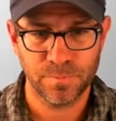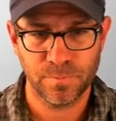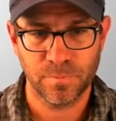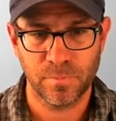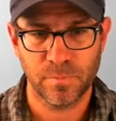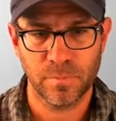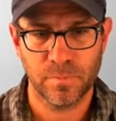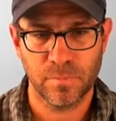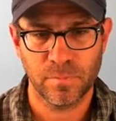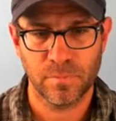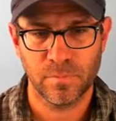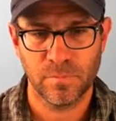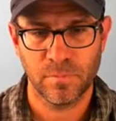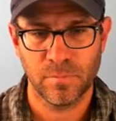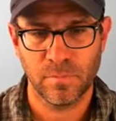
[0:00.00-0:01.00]

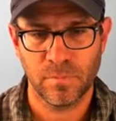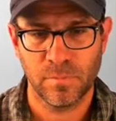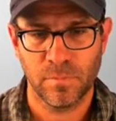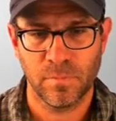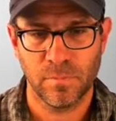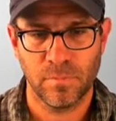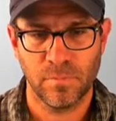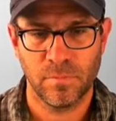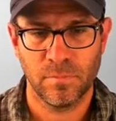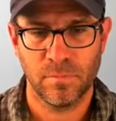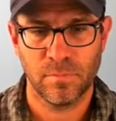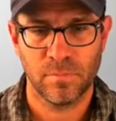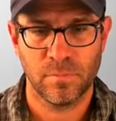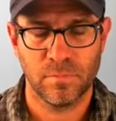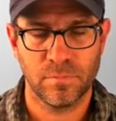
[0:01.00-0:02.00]

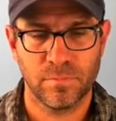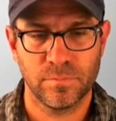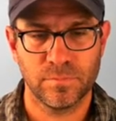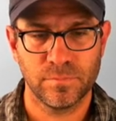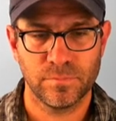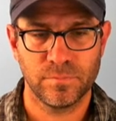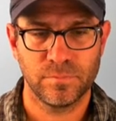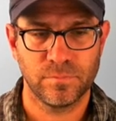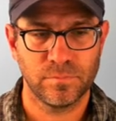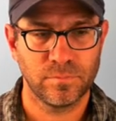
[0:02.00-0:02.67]
(no one is talking)